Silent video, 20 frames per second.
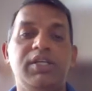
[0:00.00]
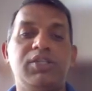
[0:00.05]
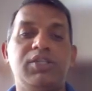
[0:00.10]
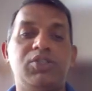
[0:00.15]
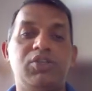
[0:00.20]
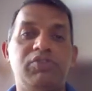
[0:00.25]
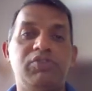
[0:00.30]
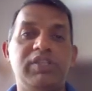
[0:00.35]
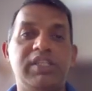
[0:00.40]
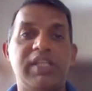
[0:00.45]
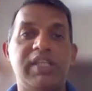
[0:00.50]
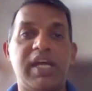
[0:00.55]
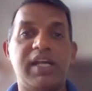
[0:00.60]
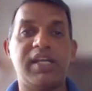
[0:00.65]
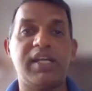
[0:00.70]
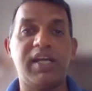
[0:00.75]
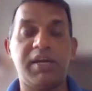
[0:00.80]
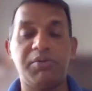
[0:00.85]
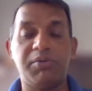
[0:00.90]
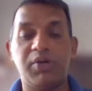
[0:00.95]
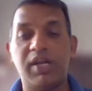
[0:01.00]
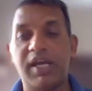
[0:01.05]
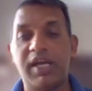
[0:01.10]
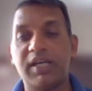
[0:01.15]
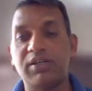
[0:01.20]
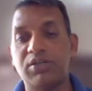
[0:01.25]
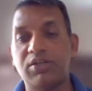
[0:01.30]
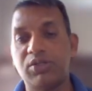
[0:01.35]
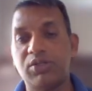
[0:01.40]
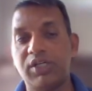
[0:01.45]
So with that, I would
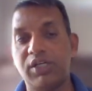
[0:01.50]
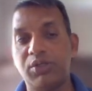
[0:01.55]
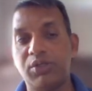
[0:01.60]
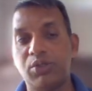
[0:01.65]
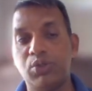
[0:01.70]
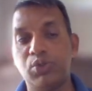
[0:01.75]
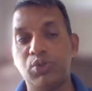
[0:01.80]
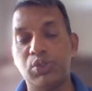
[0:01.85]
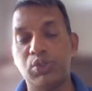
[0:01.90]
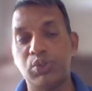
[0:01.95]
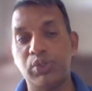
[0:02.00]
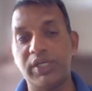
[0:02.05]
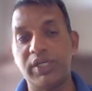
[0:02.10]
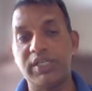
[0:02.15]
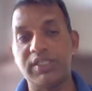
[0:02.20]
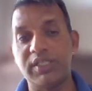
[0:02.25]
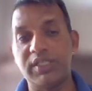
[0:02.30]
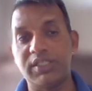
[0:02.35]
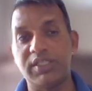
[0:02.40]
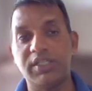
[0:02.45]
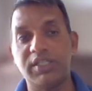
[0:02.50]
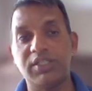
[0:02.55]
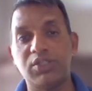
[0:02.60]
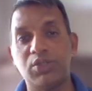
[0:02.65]
like to conclude today's session.